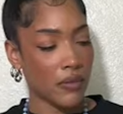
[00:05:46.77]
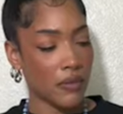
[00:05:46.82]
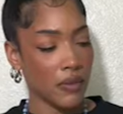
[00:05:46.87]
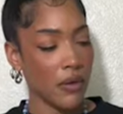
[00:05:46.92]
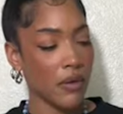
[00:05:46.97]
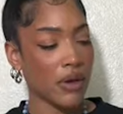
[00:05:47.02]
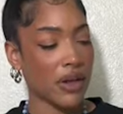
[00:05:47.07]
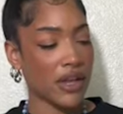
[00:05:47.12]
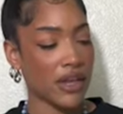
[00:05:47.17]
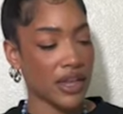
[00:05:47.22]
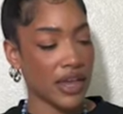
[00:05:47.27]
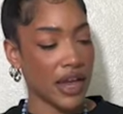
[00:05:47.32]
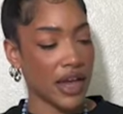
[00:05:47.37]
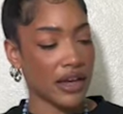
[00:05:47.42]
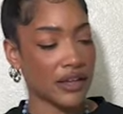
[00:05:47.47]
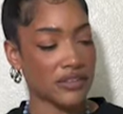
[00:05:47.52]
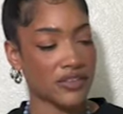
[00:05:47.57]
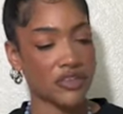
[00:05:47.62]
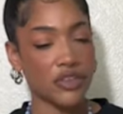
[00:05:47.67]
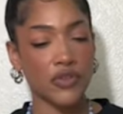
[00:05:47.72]
Okay,
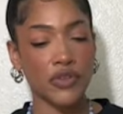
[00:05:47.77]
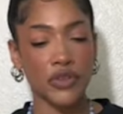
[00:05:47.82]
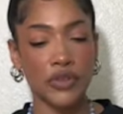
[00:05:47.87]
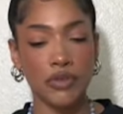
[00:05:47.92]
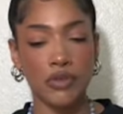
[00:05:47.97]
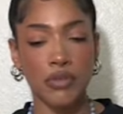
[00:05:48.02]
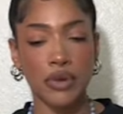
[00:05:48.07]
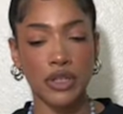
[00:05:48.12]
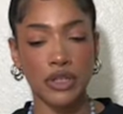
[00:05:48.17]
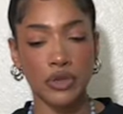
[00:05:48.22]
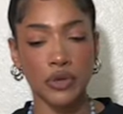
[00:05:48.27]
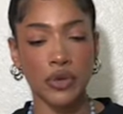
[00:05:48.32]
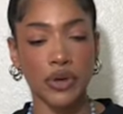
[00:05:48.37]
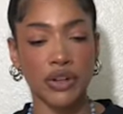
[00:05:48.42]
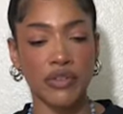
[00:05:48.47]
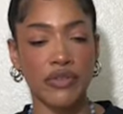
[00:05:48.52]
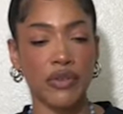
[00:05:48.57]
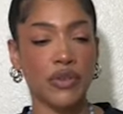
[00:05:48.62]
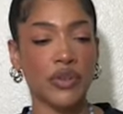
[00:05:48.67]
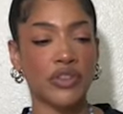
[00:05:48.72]
yeah. So for the majority
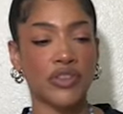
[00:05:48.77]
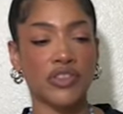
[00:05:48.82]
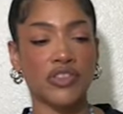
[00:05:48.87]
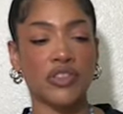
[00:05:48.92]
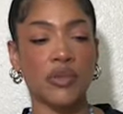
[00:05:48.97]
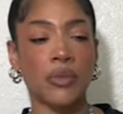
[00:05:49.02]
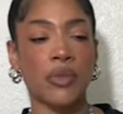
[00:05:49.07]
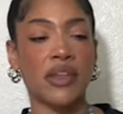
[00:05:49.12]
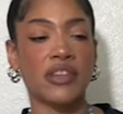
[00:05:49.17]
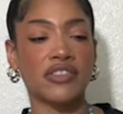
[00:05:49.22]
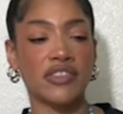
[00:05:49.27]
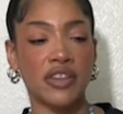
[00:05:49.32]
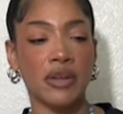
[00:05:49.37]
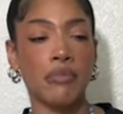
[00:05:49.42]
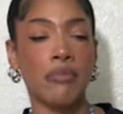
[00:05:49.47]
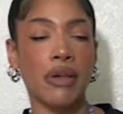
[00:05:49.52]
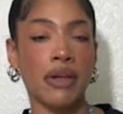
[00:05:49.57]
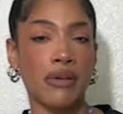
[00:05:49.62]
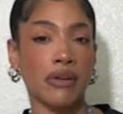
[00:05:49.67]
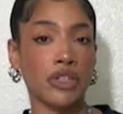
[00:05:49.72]
of you, this is someone that's in a
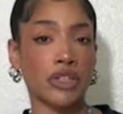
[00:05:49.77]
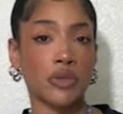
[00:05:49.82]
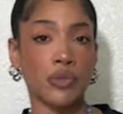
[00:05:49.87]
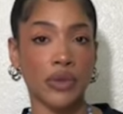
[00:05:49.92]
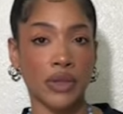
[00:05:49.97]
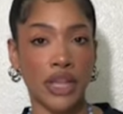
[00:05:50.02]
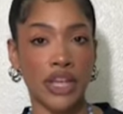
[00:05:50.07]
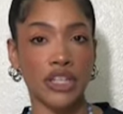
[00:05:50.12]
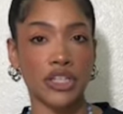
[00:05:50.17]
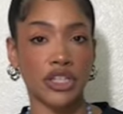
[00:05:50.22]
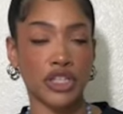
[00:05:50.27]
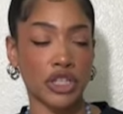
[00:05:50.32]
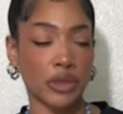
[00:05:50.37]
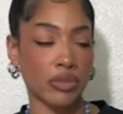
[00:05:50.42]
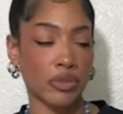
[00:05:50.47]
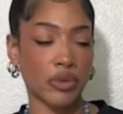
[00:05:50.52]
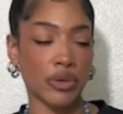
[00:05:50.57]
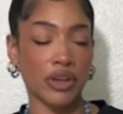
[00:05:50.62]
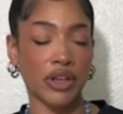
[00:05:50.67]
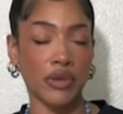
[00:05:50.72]
marriage or relationship
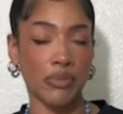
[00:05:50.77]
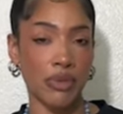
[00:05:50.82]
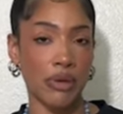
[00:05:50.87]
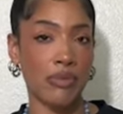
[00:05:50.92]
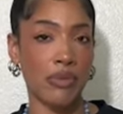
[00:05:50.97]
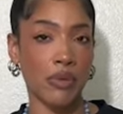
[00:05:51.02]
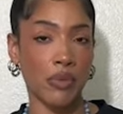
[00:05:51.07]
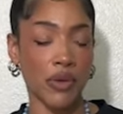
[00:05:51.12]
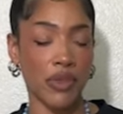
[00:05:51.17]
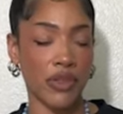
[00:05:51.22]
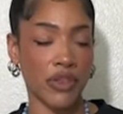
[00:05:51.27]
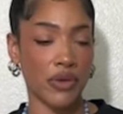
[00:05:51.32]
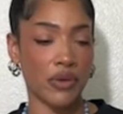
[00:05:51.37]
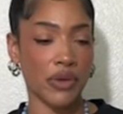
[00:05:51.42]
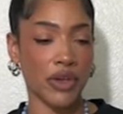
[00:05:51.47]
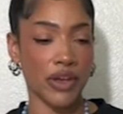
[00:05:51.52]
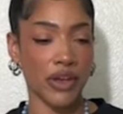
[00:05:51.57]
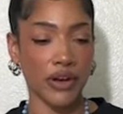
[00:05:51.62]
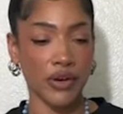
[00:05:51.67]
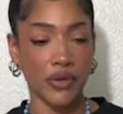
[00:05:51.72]
or commitment with you
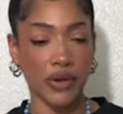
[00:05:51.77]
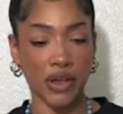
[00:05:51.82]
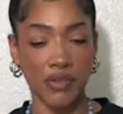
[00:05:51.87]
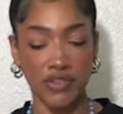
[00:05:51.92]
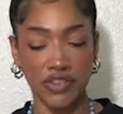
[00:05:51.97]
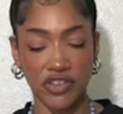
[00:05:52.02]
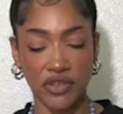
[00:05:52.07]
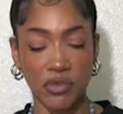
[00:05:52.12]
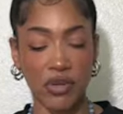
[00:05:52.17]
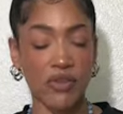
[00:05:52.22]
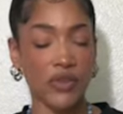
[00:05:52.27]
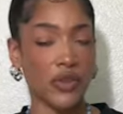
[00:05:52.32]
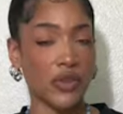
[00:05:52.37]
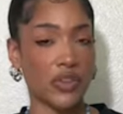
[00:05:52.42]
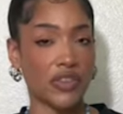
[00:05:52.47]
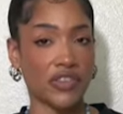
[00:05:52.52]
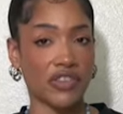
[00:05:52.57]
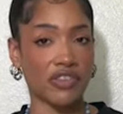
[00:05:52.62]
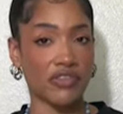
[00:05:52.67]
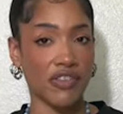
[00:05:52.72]
here. Okay, for some of you,
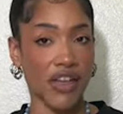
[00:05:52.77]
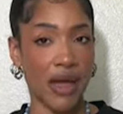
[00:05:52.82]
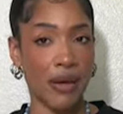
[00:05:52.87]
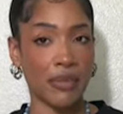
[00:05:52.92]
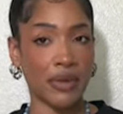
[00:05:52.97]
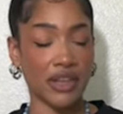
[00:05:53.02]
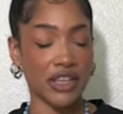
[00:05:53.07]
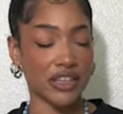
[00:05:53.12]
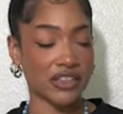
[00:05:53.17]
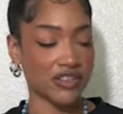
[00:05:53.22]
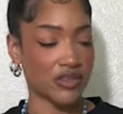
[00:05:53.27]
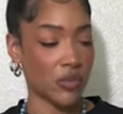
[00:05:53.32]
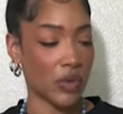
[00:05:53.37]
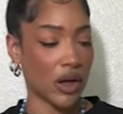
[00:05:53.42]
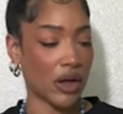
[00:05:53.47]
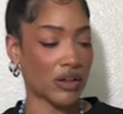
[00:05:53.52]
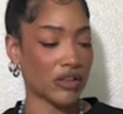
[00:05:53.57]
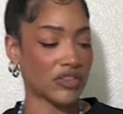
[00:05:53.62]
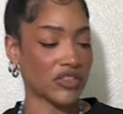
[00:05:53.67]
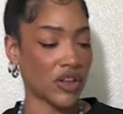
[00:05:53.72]
this is family as
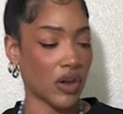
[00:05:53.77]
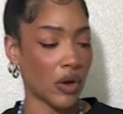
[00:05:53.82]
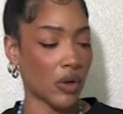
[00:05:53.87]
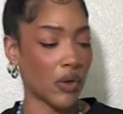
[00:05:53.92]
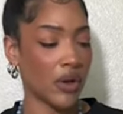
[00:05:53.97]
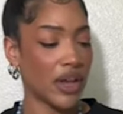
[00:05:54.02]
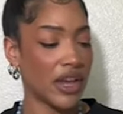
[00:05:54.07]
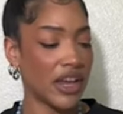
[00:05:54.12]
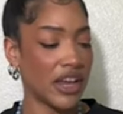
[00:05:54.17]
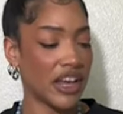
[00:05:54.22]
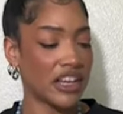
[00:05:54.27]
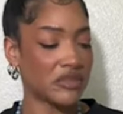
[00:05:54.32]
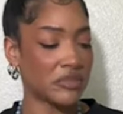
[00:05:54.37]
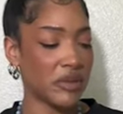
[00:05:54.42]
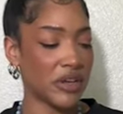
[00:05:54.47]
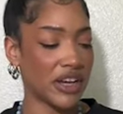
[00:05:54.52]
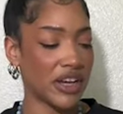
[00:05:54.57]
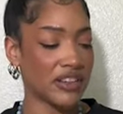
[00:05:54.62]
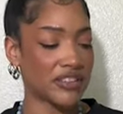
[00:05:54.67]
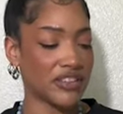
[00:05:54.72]
well. So it's
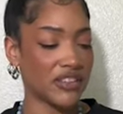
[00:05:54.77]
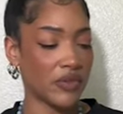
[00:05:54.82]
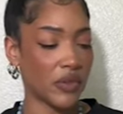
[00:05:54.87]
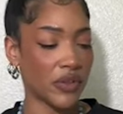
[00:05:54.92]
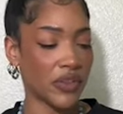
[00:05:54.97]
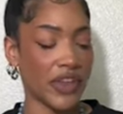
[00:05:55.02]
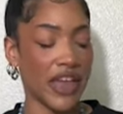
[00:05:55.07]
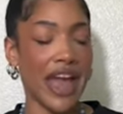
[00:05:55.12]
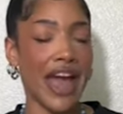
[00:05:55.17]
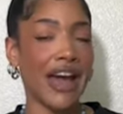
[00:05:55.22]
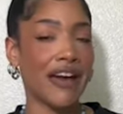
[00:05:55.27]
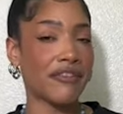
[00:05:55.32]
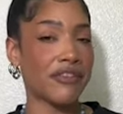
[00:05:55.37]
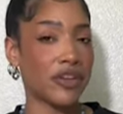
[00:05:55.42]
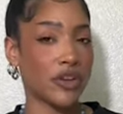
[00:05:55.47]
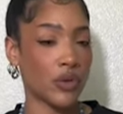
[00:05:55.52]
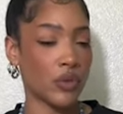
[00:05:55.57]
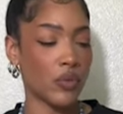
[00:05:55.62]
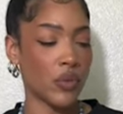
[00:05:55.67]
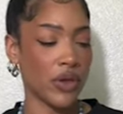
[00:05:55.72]
because of what they have
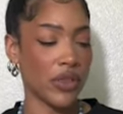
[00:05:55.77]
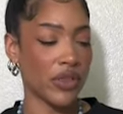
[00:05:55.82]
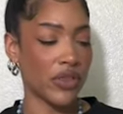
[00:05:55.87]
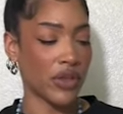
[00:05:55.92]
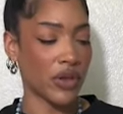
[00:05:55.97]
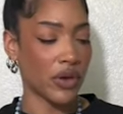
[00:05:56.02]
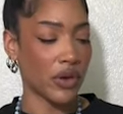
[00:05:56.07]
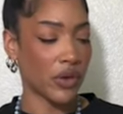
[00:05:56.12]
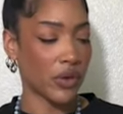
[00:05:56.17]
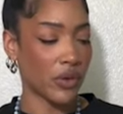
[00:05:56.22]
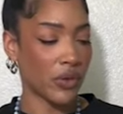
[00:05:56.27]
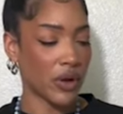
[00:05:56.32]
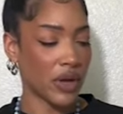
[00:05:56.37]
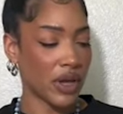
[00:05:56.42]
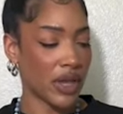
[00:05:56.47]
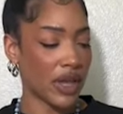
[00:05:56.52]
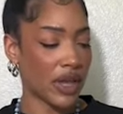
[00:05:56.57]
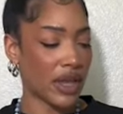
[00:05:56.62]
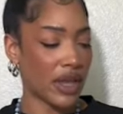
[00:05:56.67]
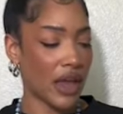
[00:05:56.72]
here with you.
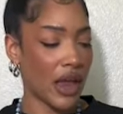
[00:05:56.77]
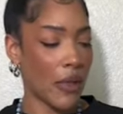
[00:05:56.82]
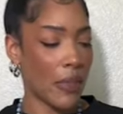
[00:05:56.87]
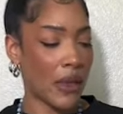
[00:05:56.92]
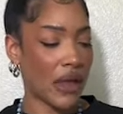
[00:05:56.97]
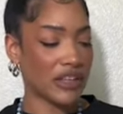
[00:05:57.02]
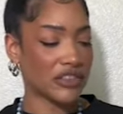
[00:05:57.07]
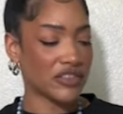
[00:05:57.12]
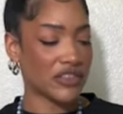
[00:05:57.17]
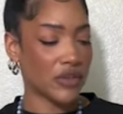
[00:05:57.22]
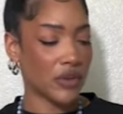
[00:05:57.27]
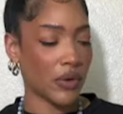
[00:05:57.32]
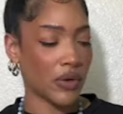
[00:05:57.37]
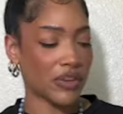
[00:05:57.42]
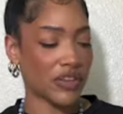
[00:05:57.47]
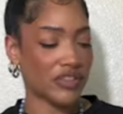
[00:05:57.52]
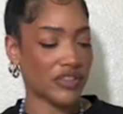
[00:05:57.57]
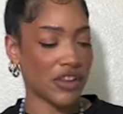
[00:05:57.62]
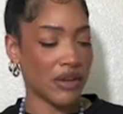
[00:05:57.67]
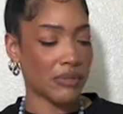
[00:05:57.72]
And that's though at
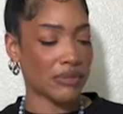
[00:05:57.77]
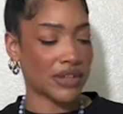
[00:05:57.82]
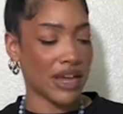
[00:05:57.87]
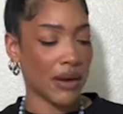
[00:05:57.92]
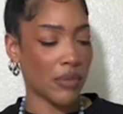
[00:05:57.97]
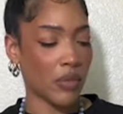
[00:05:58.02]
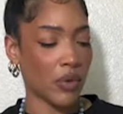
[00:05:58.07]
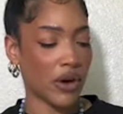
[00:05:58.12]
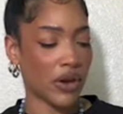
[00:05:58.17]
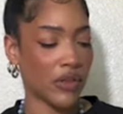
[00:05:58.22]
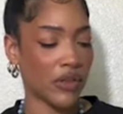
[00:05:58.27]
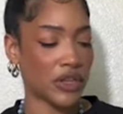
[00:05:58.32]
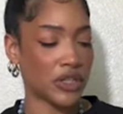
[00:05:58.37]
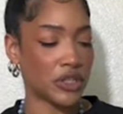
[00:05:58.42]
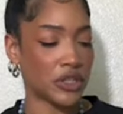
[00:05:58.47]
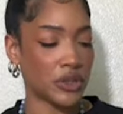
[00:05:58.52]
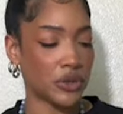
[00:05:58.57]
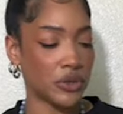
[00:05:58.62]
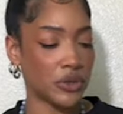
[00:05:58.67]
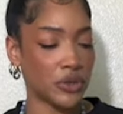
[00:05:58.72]
the same time where they
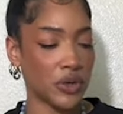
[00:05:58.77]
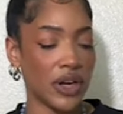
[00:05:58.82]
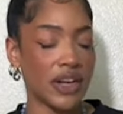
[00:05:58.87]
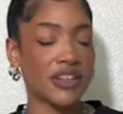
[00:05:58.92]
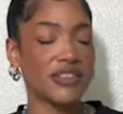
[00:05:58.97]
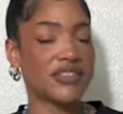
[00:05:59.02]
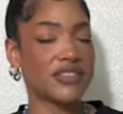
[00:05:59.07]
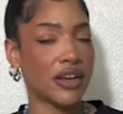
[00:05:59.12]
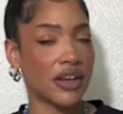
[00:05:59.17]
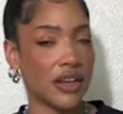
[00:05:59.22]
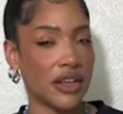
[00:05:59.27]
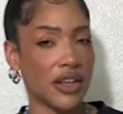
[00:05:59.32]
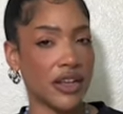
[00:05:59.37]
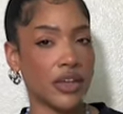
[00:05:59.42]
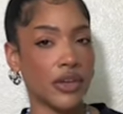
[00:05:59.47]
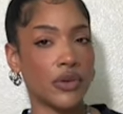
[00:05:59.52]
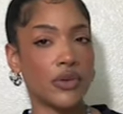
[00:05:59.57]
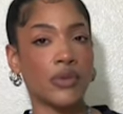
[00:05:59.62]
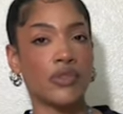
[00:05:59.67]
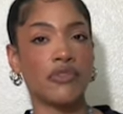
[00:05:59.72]
do try to study
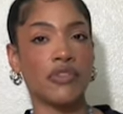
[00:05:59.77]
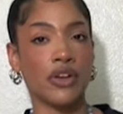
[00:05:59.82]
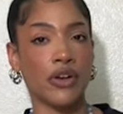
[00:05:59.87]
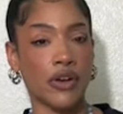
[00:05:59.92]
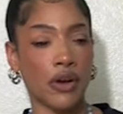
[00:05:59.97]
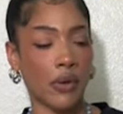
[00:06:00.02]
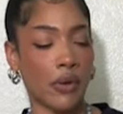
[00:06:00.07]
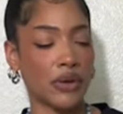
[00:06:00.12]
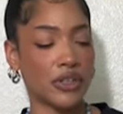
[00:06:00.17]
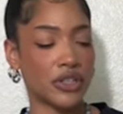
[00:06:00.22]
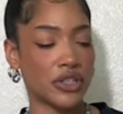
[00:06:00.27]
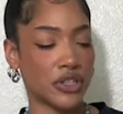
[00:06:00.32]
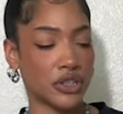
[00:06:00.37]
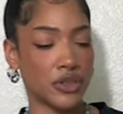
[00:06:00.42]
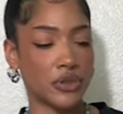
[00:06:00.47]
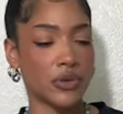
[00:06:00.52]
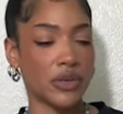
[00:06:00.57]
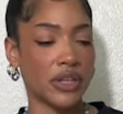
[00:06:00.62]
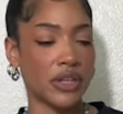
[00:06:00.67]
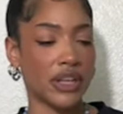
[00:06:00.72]
you and figure out what to
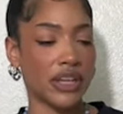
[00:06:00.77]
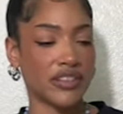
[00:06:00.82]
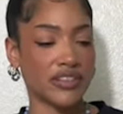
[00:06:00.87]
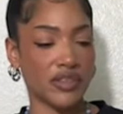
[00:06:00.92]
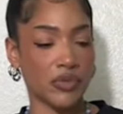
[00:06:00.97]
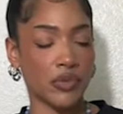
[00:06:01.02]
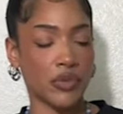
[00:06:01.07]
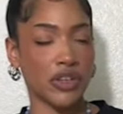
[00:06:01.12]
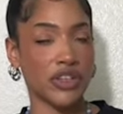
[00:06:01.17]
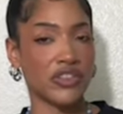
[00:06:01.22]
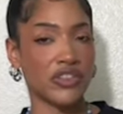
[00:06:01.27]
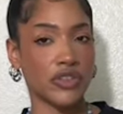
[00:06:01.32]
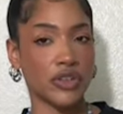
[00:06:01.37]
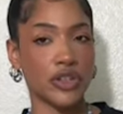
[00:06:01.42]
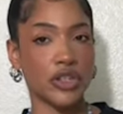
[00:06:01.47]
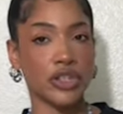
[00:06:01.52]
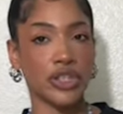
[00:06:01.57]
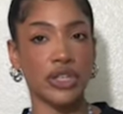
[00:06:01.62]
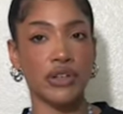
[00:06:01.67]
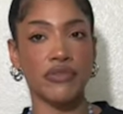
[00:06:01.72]
do and get some
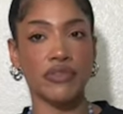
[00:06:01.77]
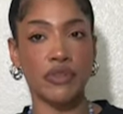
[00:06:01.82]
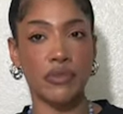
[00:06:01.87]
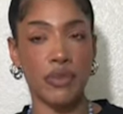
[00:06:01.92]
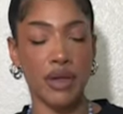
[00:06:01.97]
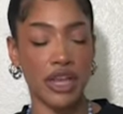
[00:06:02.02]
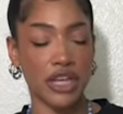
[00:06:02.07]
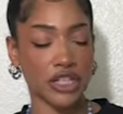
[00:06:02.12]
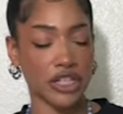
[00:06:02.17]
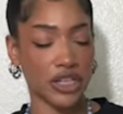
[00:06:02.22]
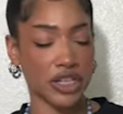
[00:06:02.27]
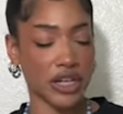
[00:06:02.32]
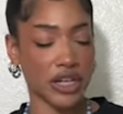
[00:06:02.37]
research and information.